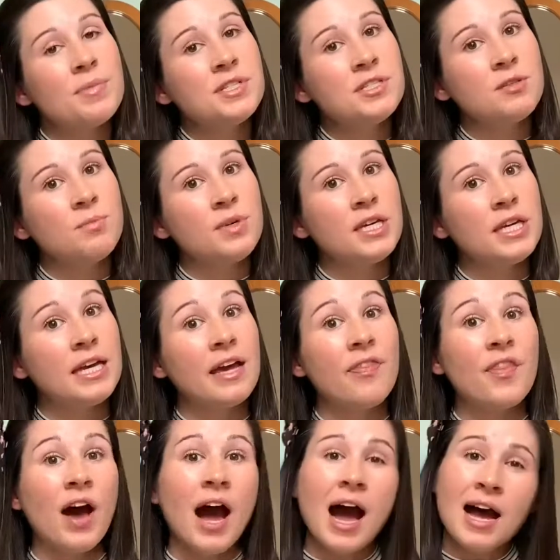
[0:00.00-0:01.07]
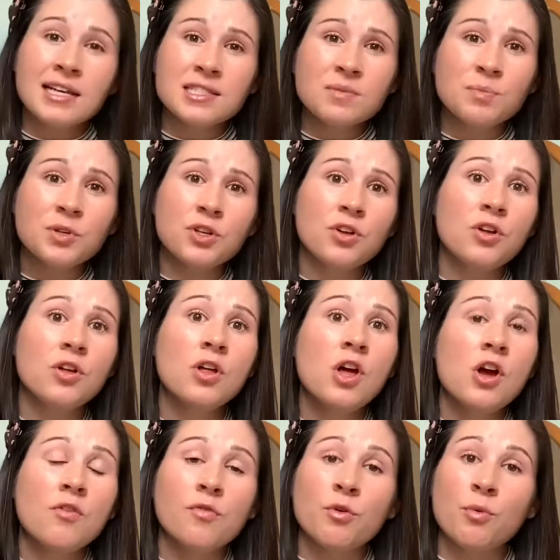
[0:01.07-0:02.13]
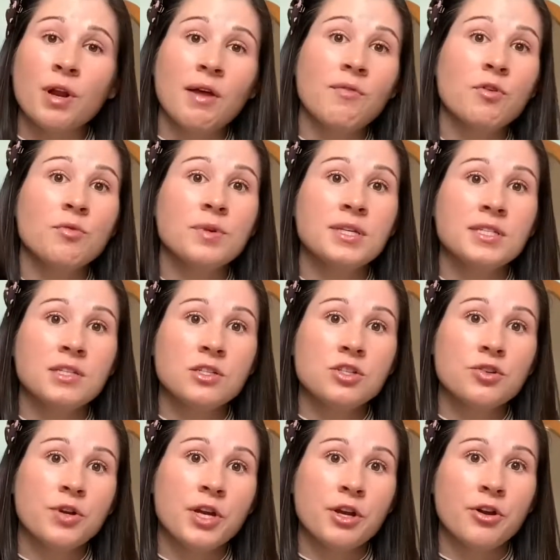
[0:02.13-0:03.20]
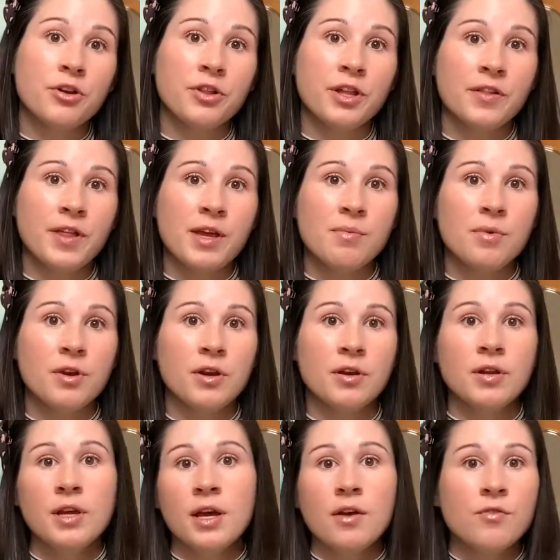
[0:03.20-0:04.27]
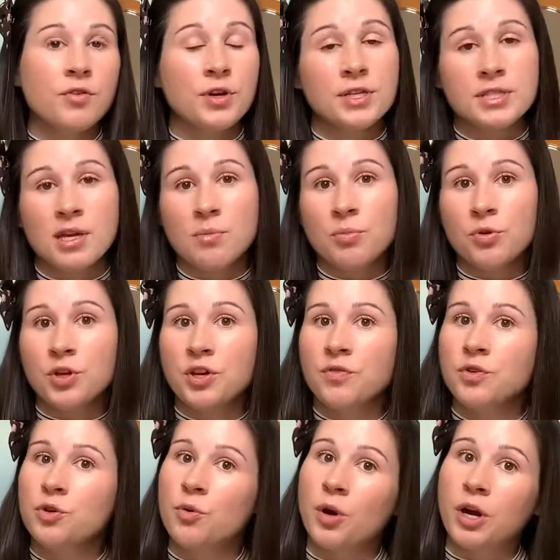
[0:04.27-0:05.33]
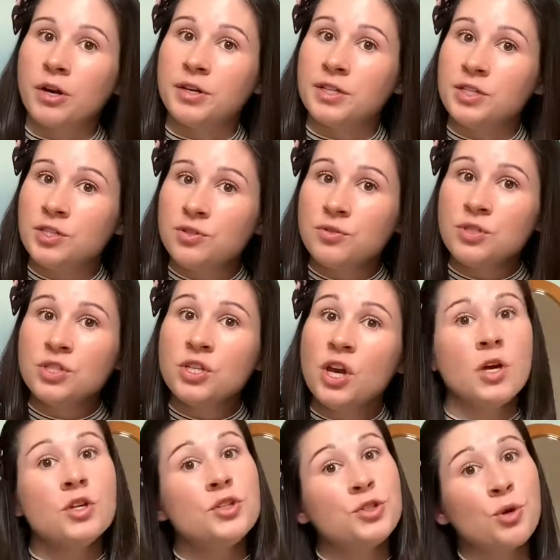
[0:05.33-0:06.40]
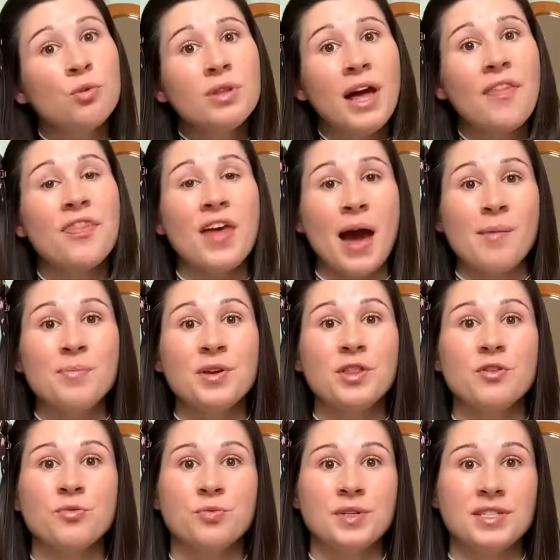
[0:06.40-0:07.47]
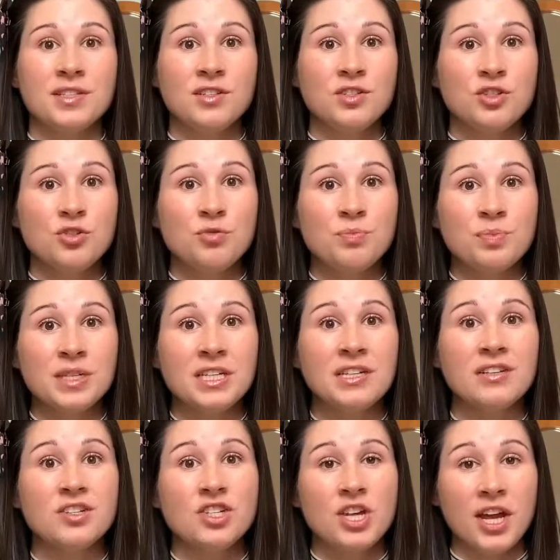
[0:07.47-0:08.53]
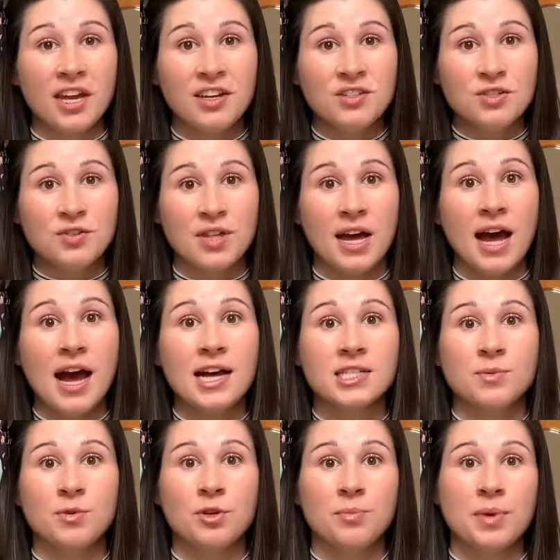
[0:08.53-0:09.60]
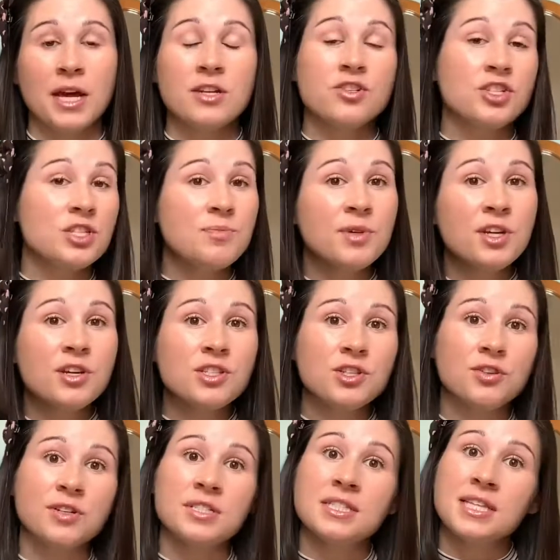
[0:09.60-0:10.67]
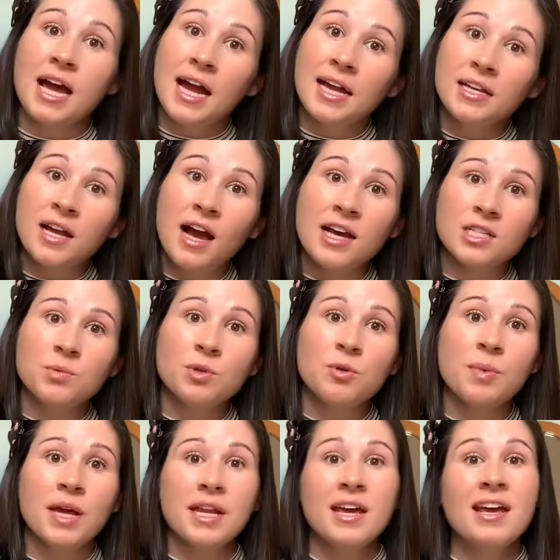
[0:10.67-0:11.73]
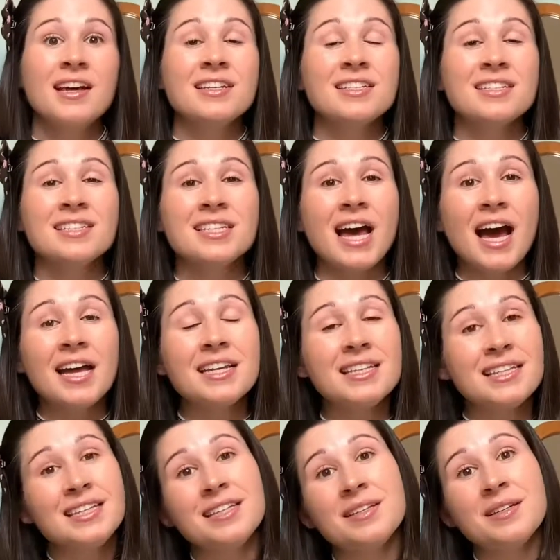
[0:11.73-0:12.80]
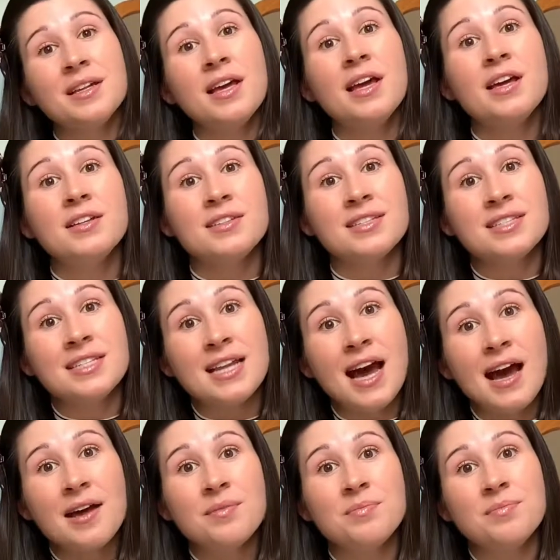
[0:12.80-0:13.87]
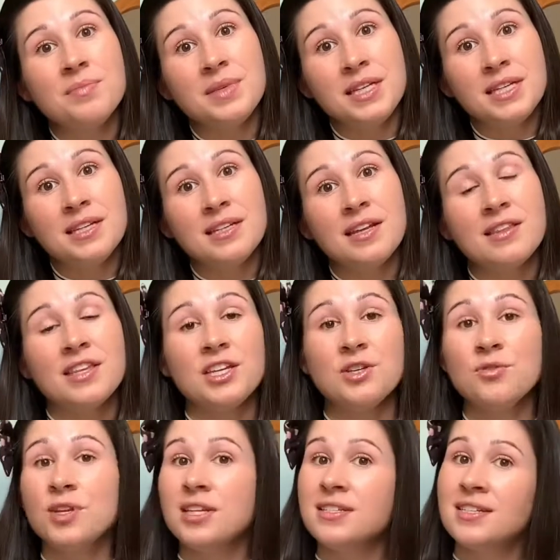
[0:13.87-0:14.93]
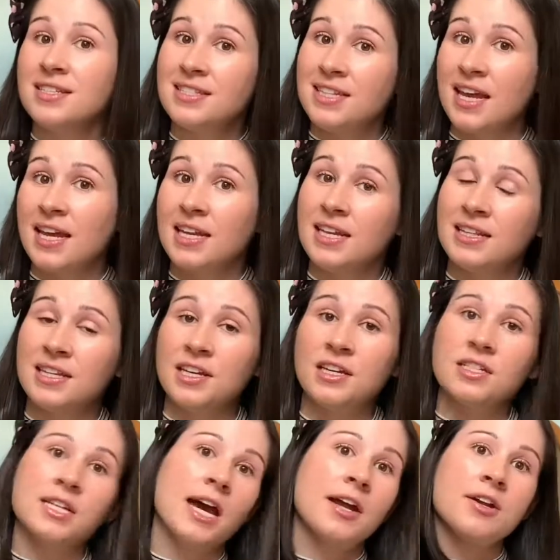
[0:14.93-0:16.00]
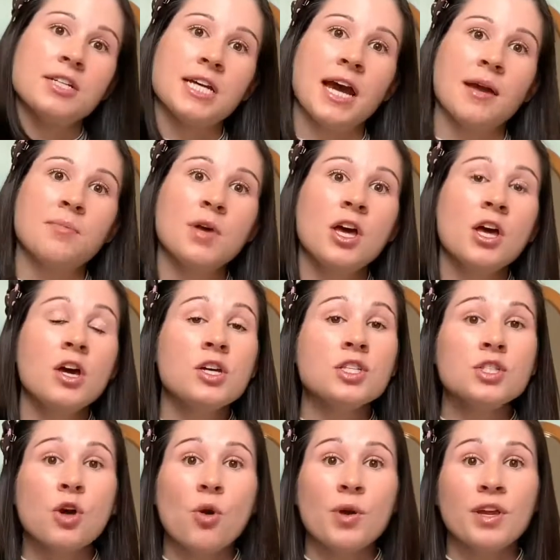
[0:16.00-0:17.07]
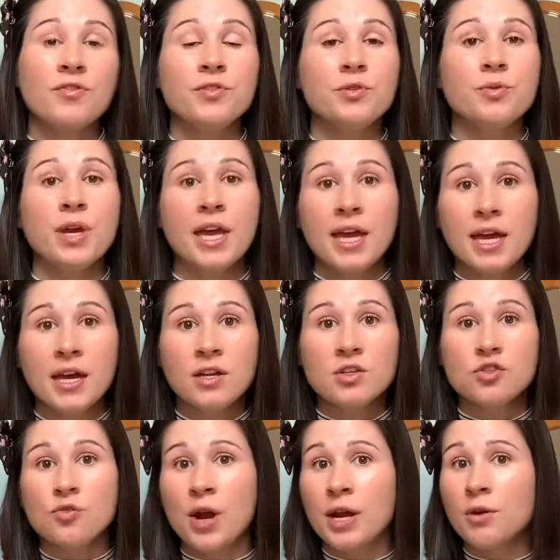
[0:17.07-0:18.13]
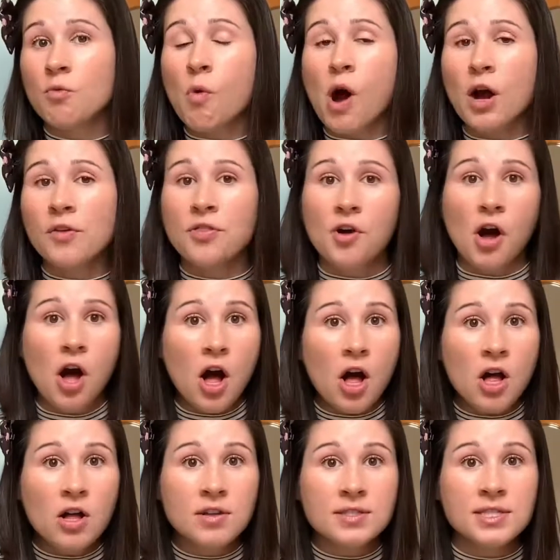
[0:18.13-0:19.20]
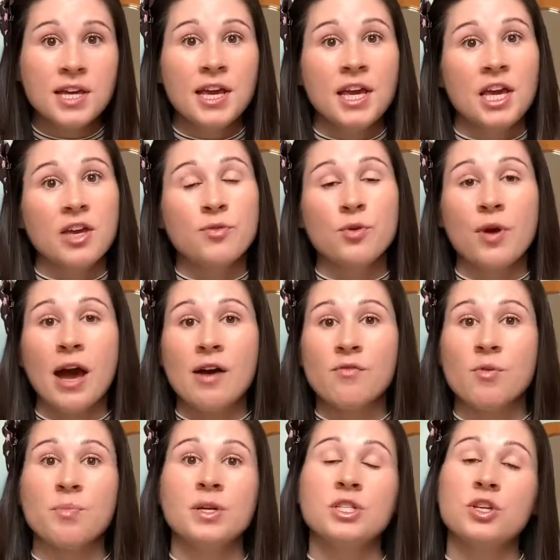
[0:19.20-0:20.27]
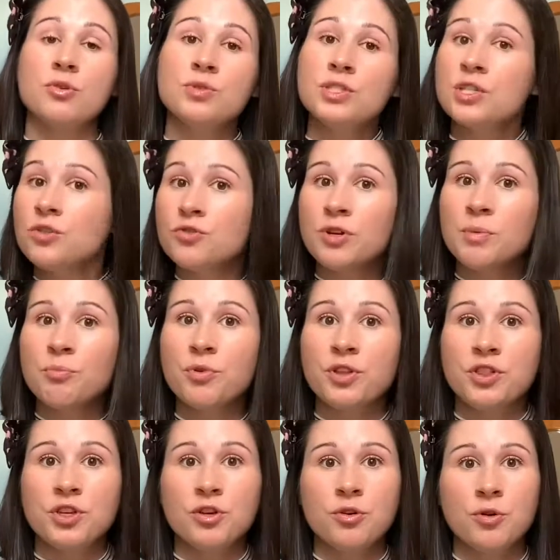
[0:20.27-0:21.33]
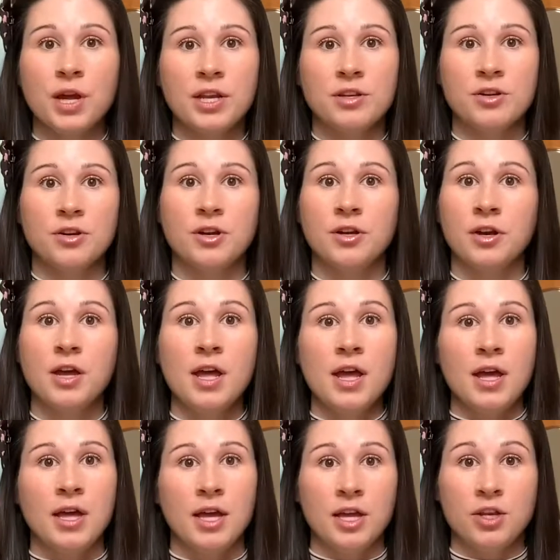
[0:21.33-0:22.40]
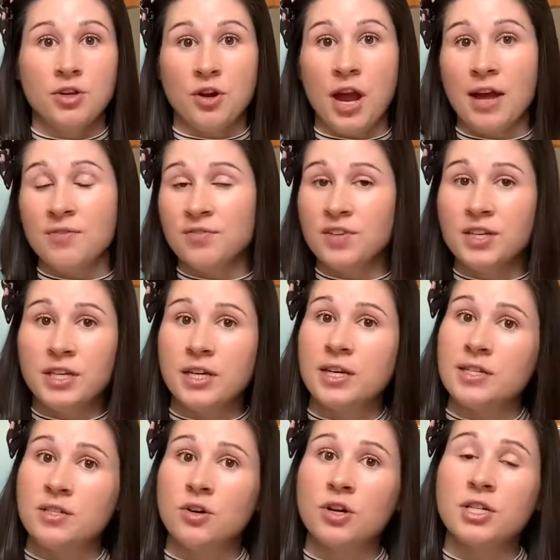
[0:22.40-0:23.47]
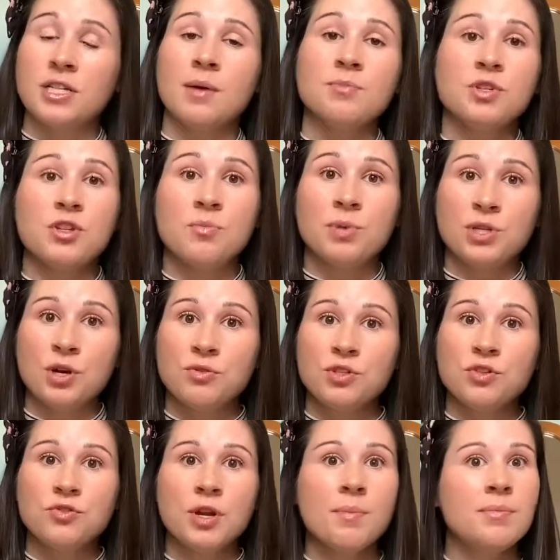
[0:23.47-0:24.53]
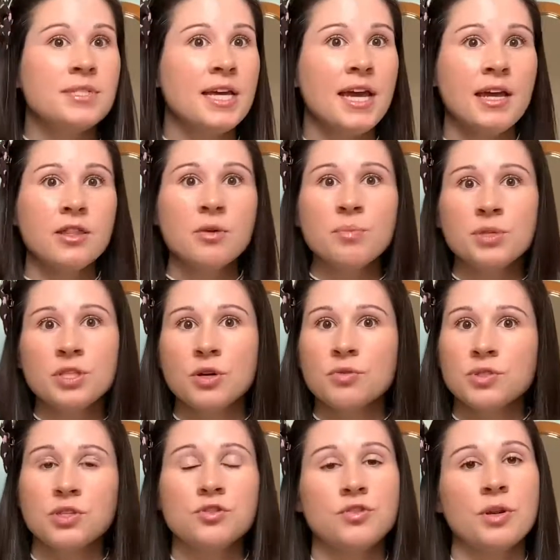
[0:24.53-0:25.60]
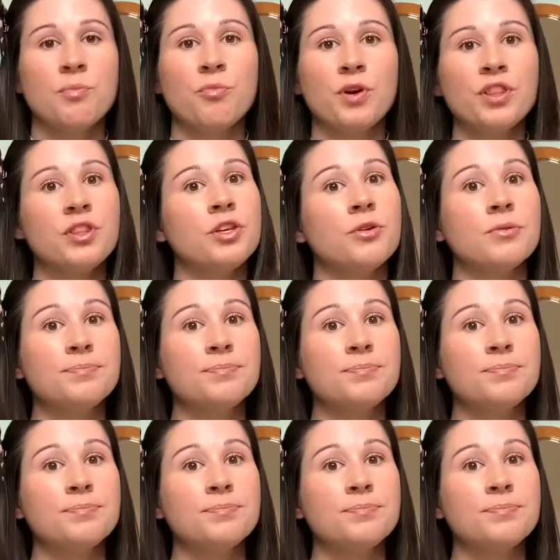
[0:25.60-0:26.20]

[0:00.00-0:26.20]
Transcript: to be in the hospital for whatever reason during early labor, for example, if you are induced, don't let that be the reason to be chained to that hospital bed. Just because you're assigned a hospital bed does not mean that you need to stay in it the entire time. So if you can, try to walk the halls. If you have a Pitocin drip with you and your IV is hooked up to the Pitocin drip, take the Pitocin drip with you.